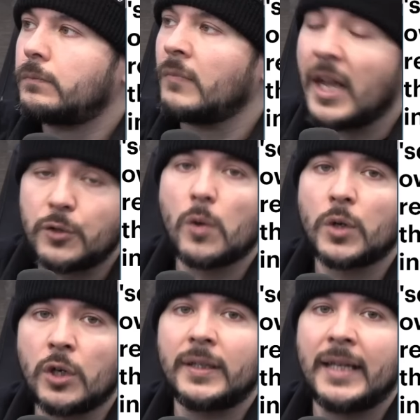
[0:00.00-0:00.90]
That's where we're
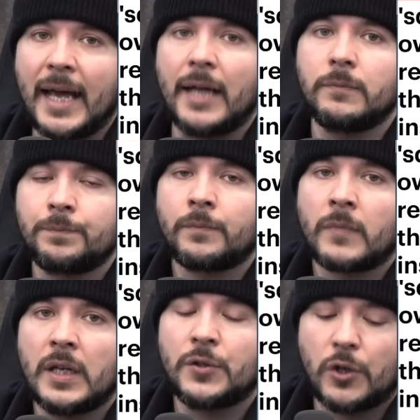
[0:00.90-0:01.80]
currently at
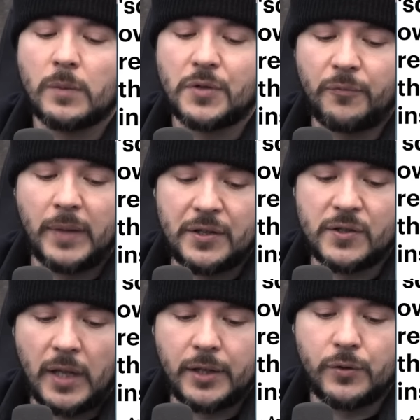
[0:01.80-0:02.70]
in terms of places
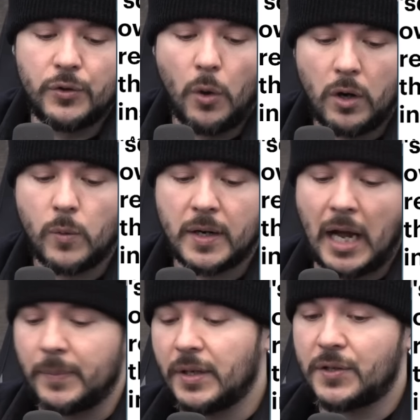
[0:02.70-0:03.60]
like New York, where
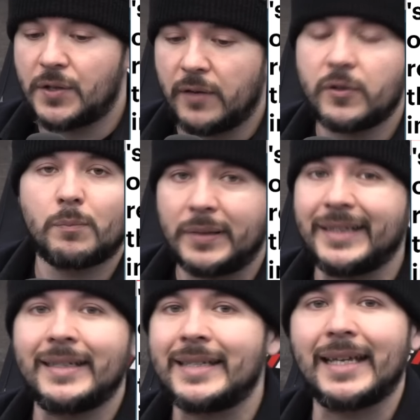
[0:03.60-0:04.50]
communists have
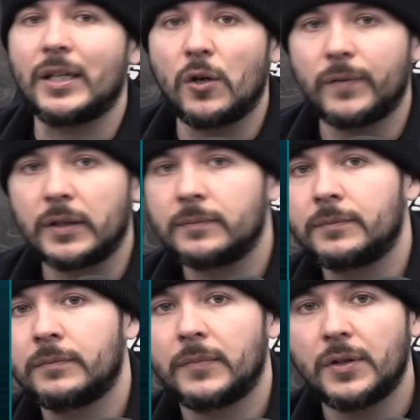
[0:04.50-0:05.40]
completely taken over.
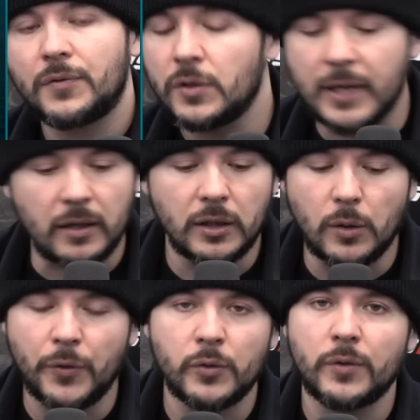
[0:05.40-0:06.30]
You, you take a look at what
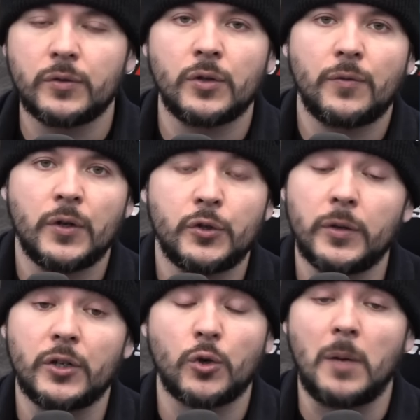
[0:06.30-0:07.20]
they're doing, they're doing, to
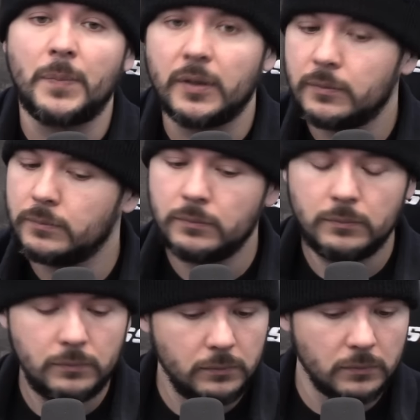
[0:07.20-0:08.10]
Trump,
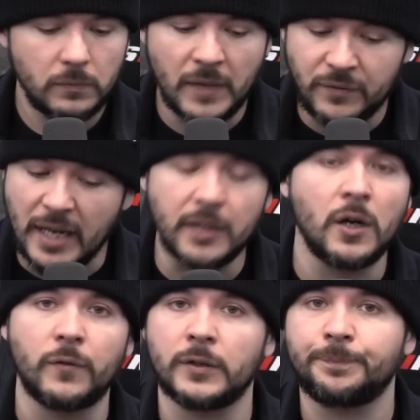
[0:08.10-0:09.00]
they've taken over.